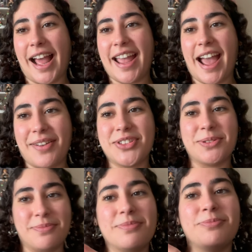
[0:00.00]
I have
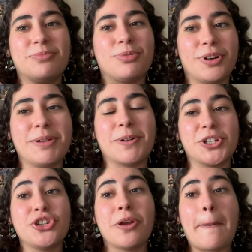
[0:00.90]
to pretty
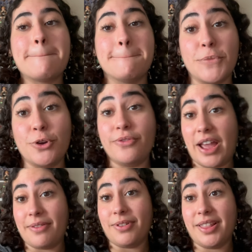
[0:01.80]
much move
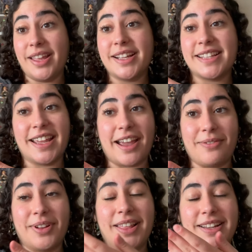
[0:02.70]
everything, take
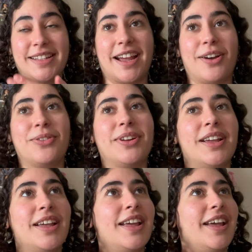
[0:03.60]
everything down.
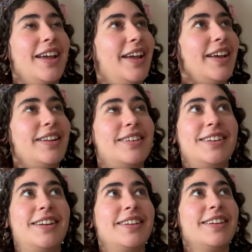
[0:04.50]
And
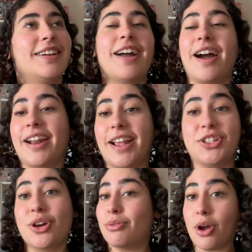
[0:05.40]
God, I
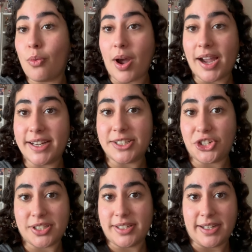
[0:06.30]
don't know why I
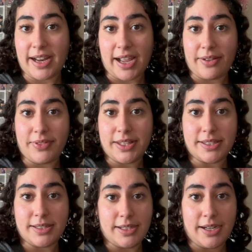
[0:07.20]
just didn't have this
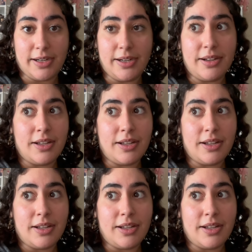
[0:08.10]
done